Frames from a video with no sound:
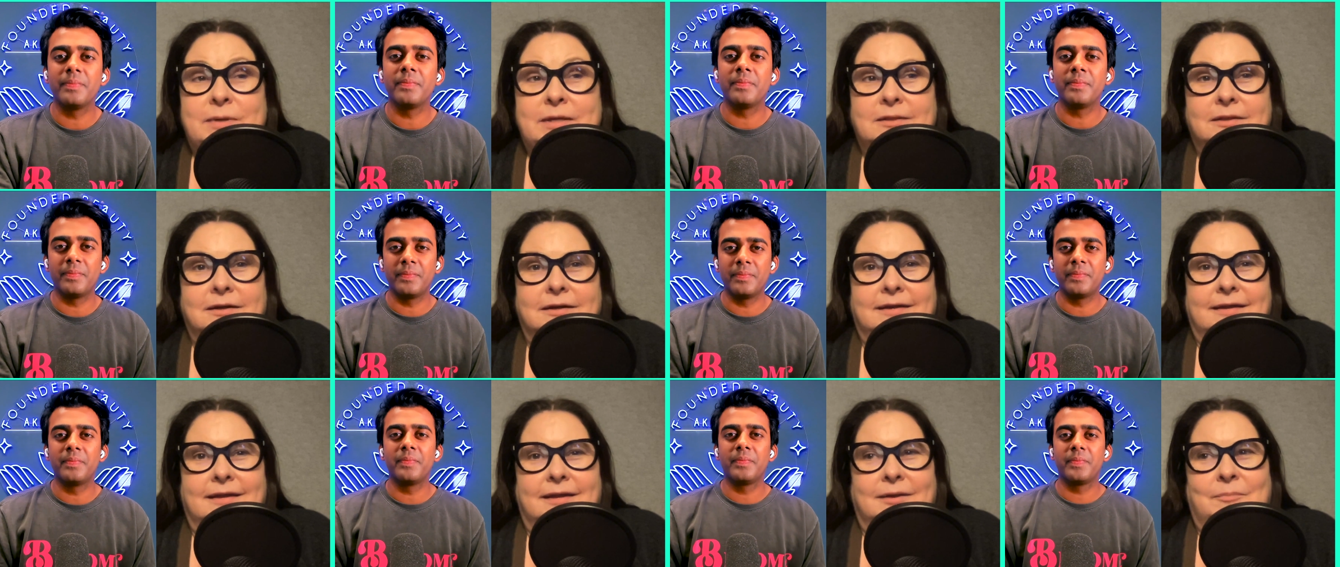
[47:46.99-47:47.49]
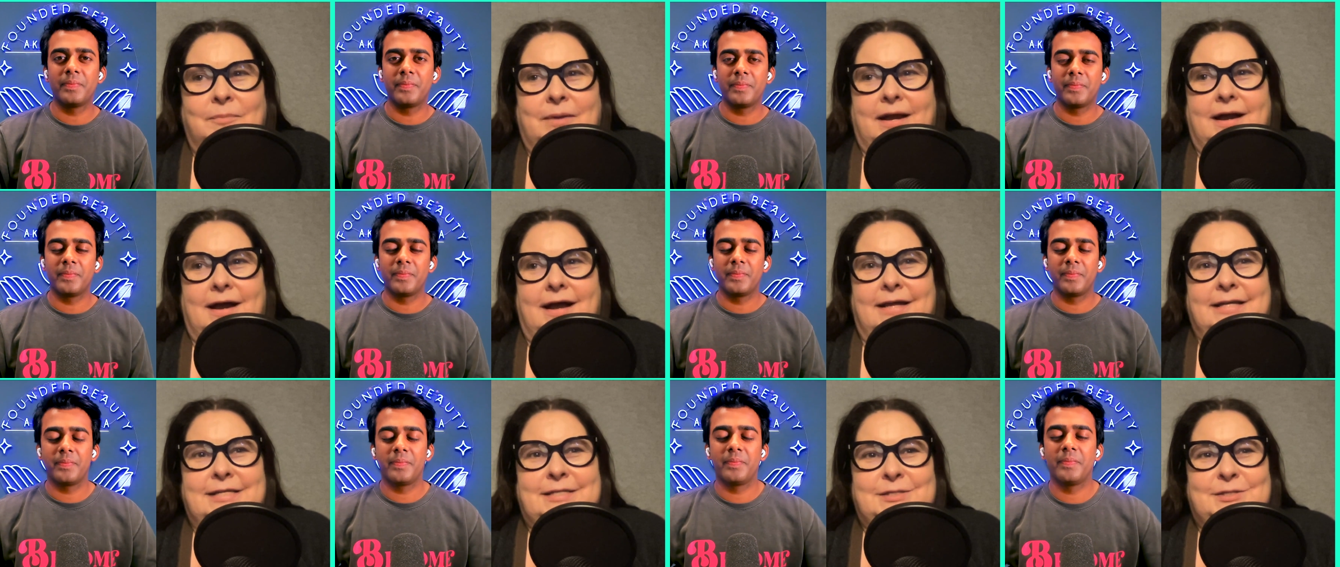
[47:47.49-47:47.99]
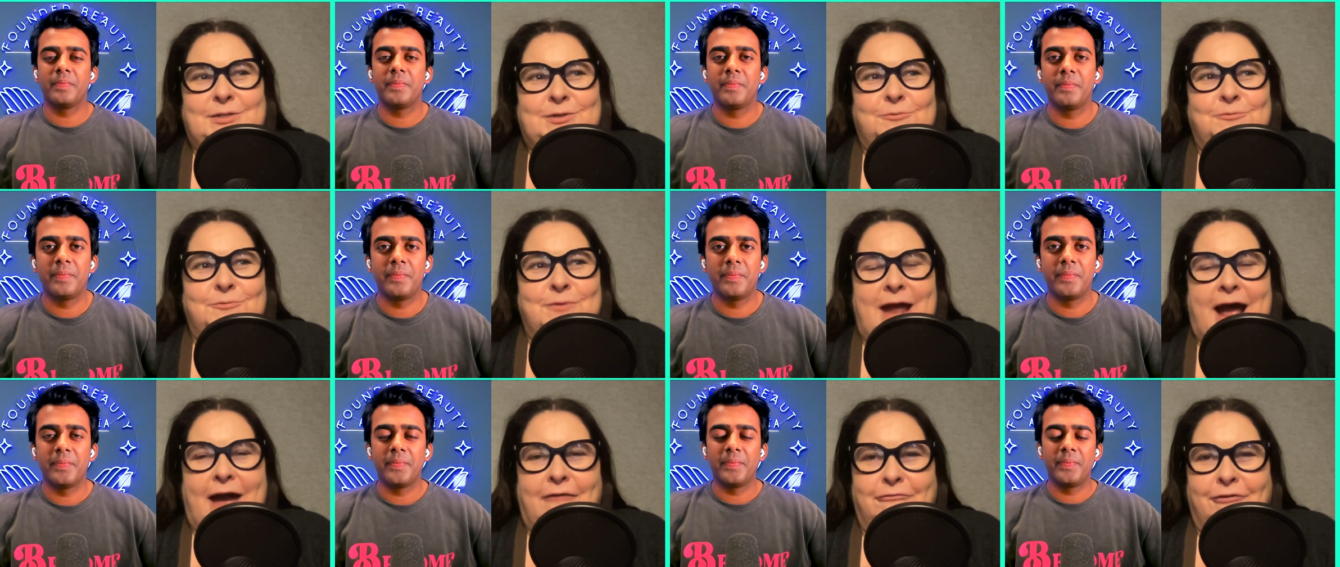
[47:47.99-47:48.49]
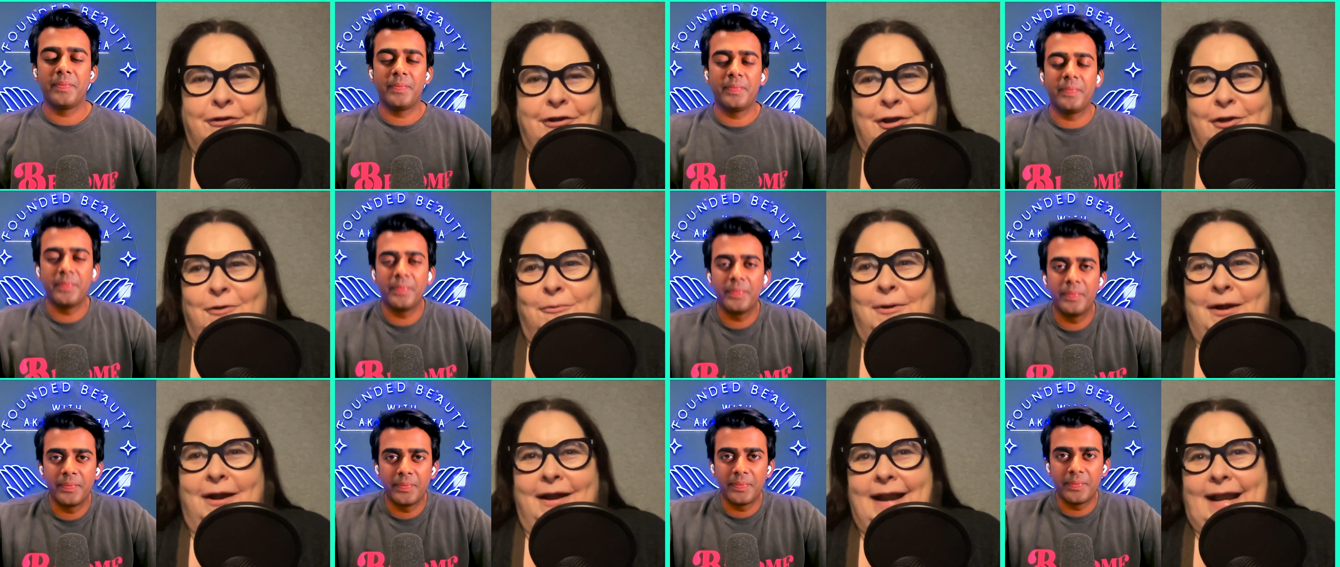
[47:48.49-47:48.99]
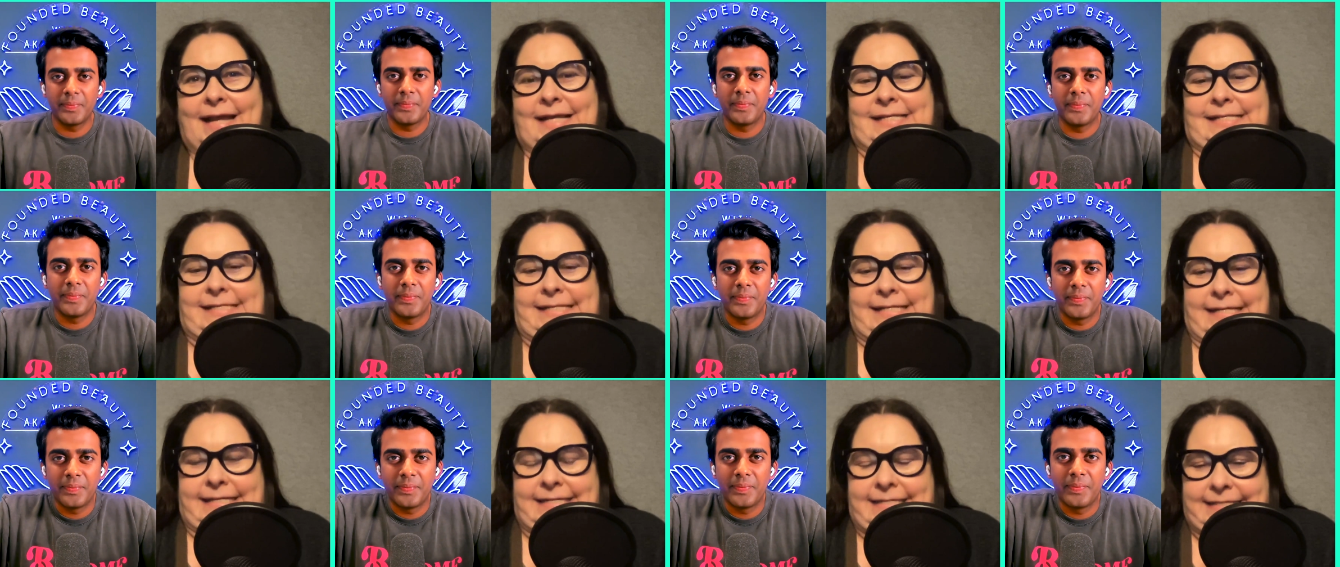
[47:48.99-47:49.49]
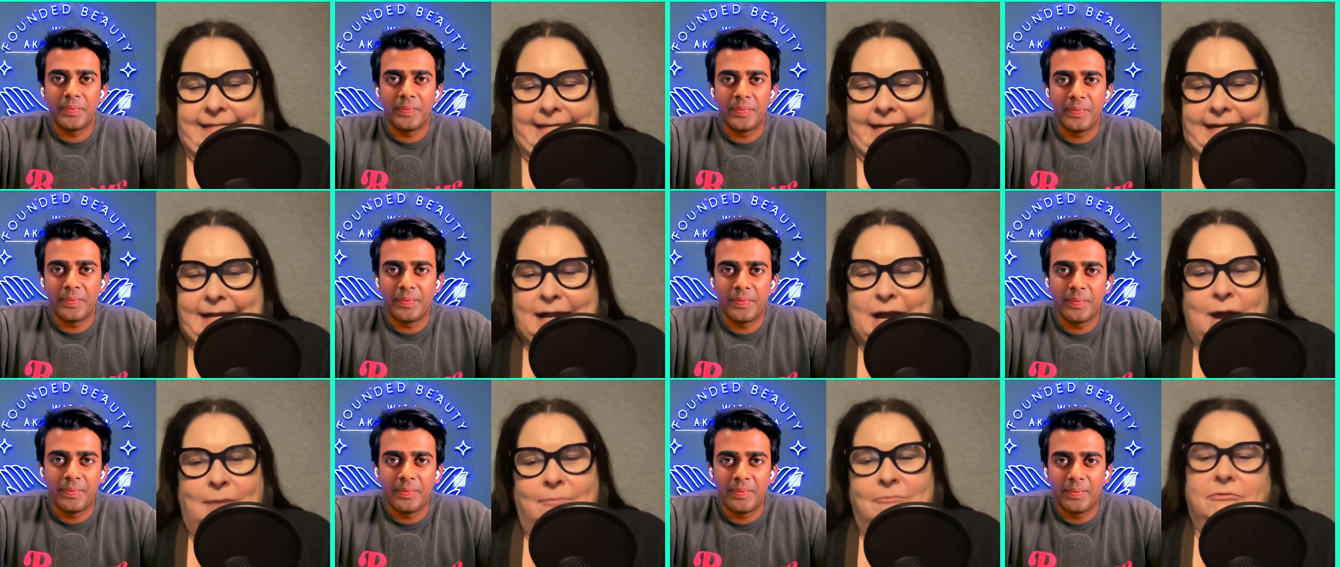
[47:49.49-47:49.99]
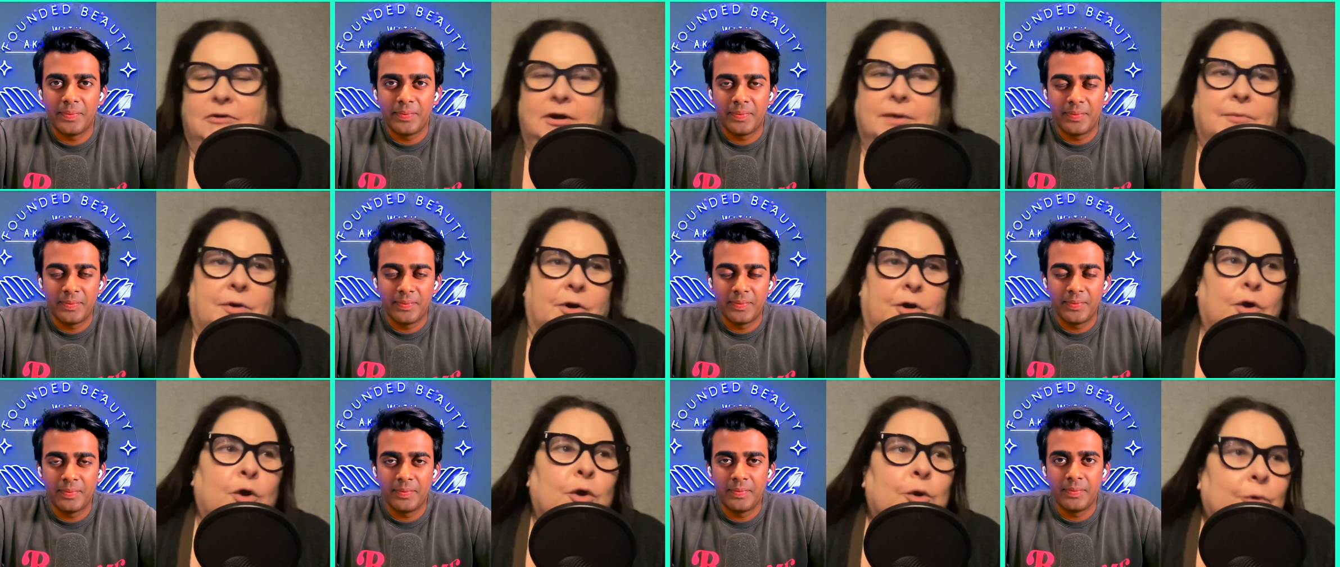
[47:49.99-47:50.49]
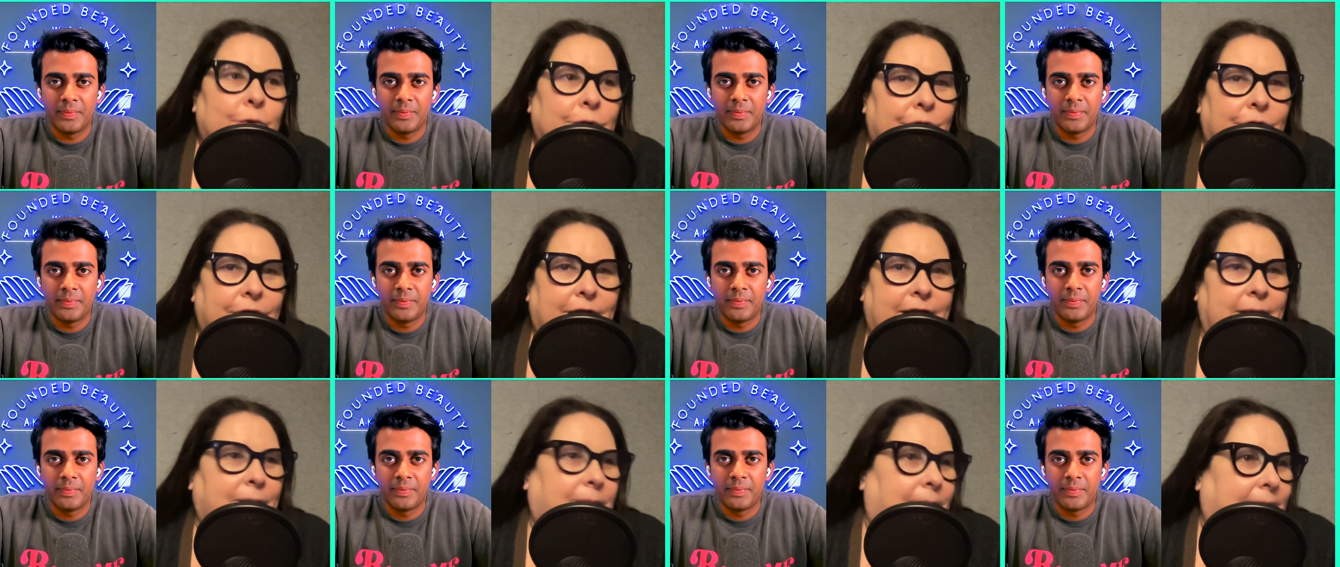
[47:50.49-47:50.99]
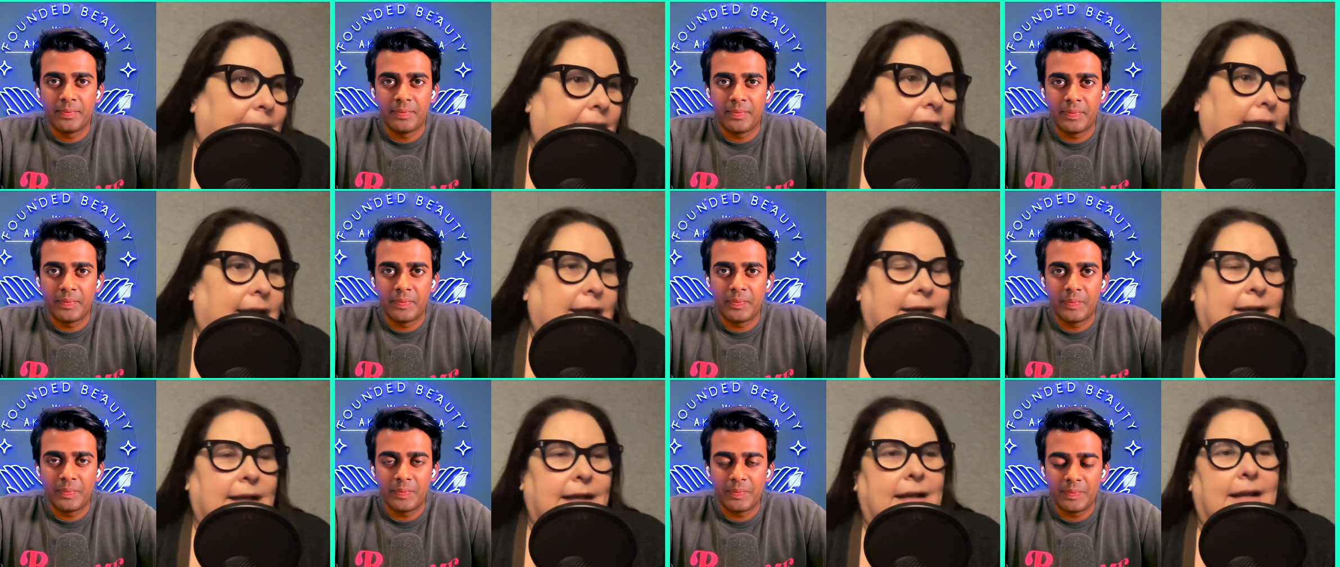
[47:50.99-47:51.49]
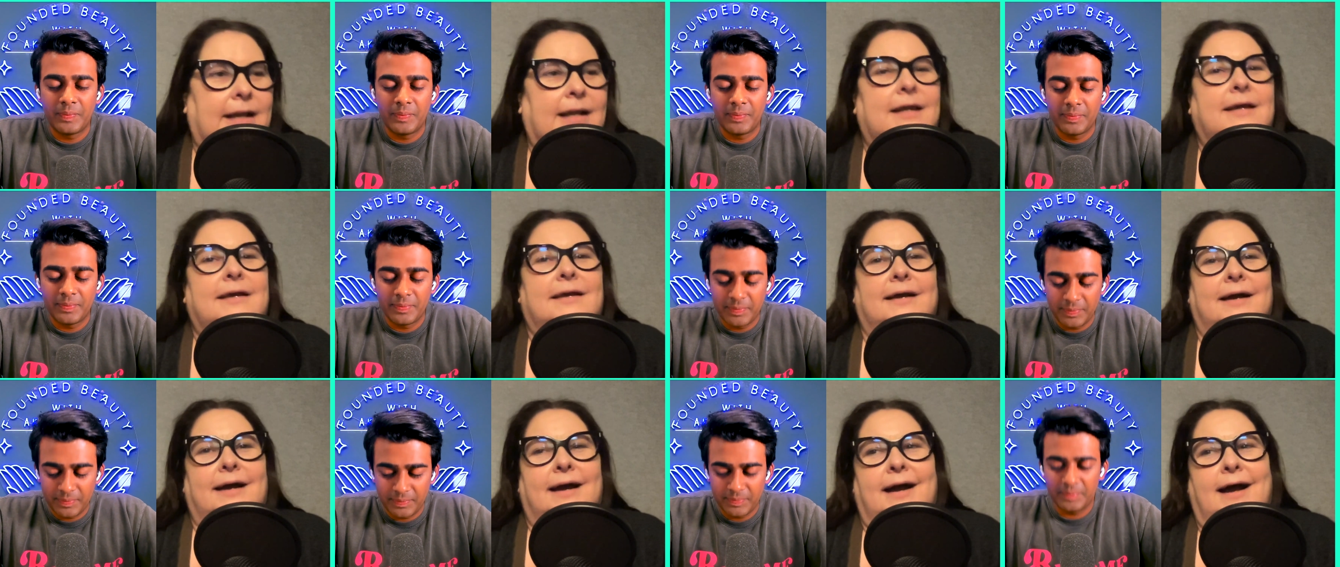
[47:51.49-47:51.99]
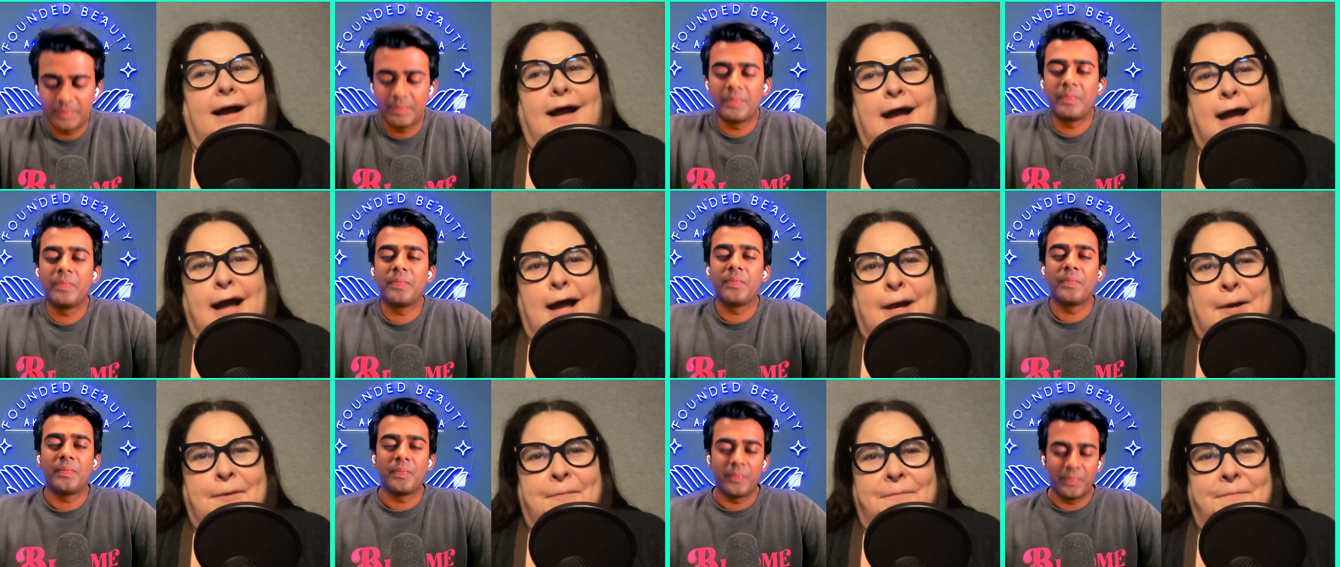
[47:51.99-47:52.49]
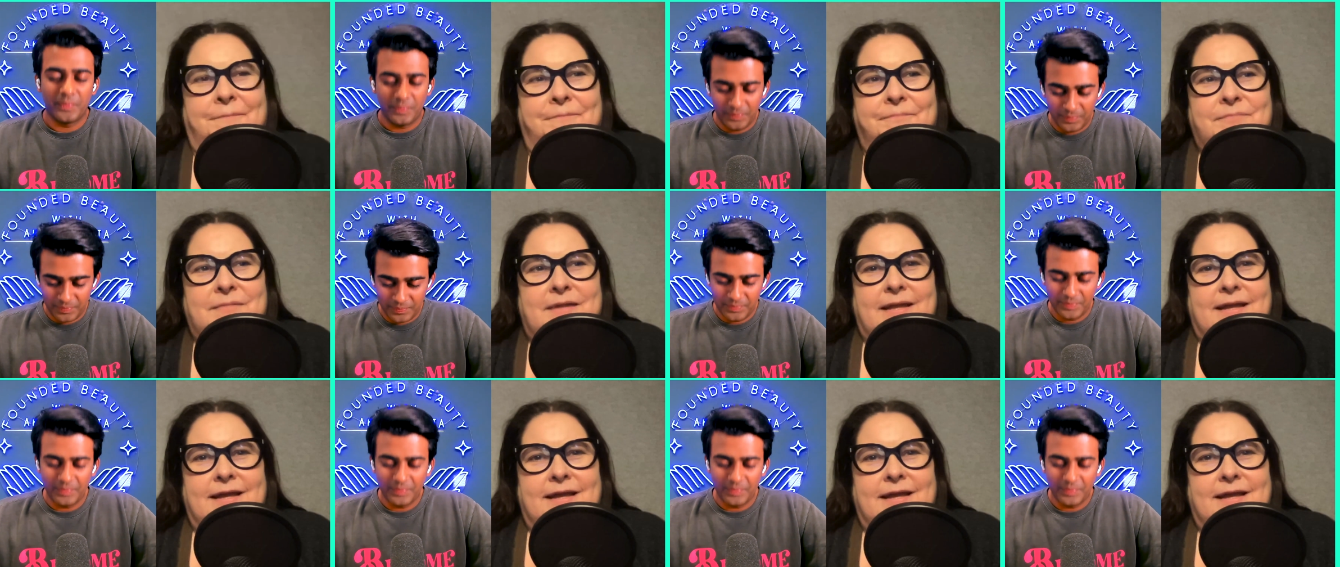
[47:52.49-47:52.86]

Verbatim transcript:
Speaker 1: looking because you never know where an idea is going to come from or who you're going to meet and um,